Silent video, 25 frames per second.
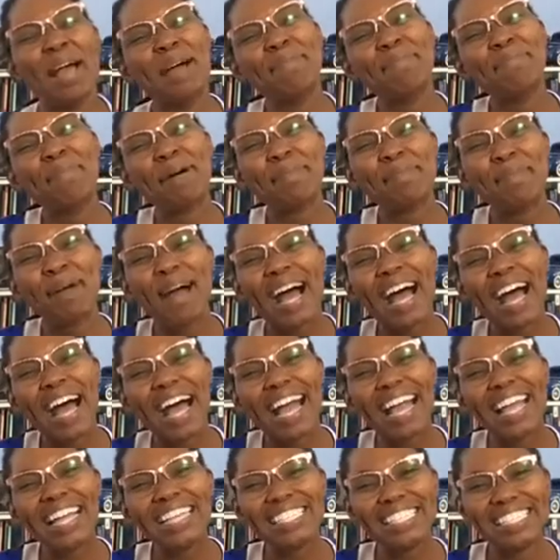
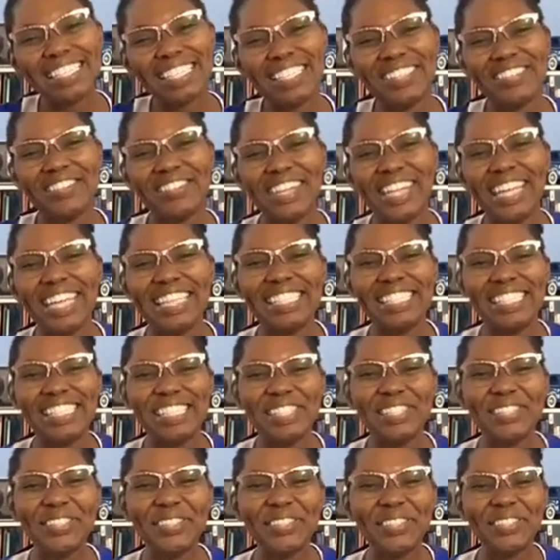Bye-bye. See you again
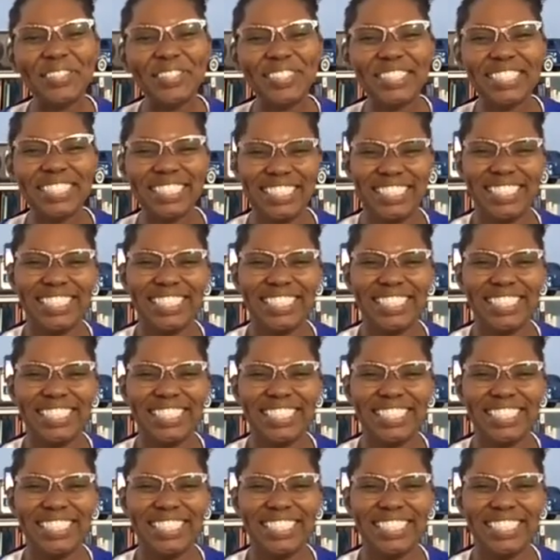soon.